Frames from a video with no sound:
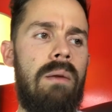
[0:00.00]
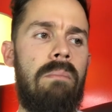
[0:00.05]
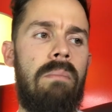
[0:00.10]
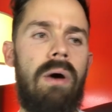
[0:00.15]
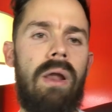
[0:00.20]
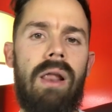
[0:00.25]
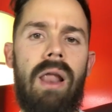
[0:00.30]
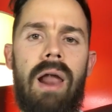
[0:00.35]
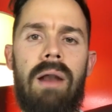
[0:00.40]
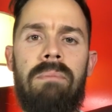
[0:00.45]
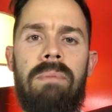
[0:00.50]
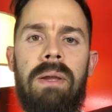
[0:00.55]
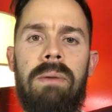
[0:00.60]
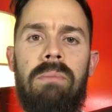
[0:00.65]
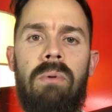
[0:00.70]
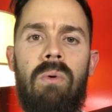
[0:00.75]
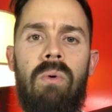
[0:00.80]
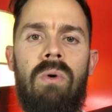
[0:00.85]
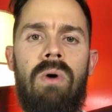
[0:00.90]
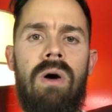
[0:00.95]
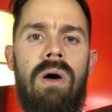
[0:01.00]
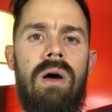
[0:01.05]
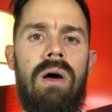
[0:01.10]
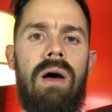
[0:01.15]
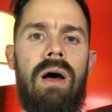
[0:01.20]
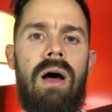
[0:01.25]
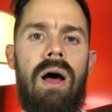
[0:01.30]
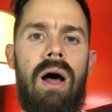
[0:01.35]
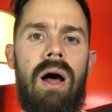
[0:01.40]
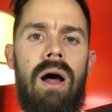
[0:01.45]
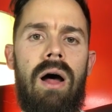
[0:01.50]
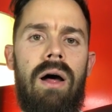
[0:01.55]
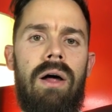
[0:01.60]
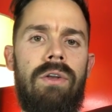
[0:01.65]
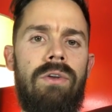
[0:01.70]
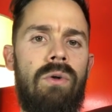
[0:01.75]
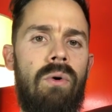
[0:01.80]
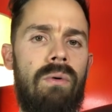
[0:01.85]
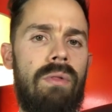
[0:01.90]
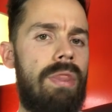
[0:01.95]
but a lot of people uh,
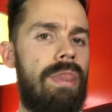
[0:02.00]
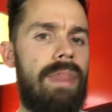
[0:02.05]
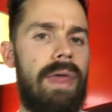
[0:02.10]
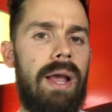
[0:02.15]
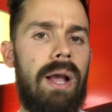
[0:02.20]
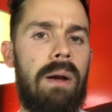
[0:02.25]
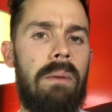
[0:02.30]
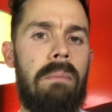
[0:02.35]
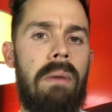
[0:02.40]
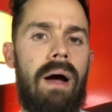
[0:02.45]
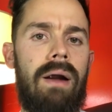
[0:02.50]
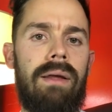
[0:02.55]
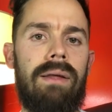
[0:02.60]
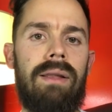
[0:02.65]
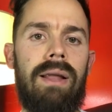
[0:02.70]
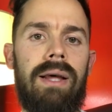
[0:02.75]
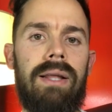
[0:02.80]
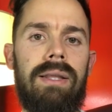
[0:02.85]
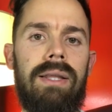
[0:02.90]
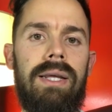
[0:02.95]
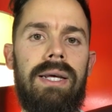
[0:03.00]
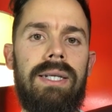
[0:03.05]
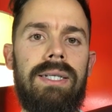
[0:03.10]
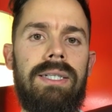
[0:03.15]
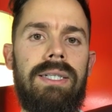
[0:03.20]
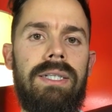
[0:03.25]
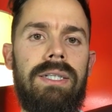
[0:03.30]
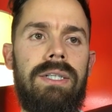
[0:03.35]
don't think about it like this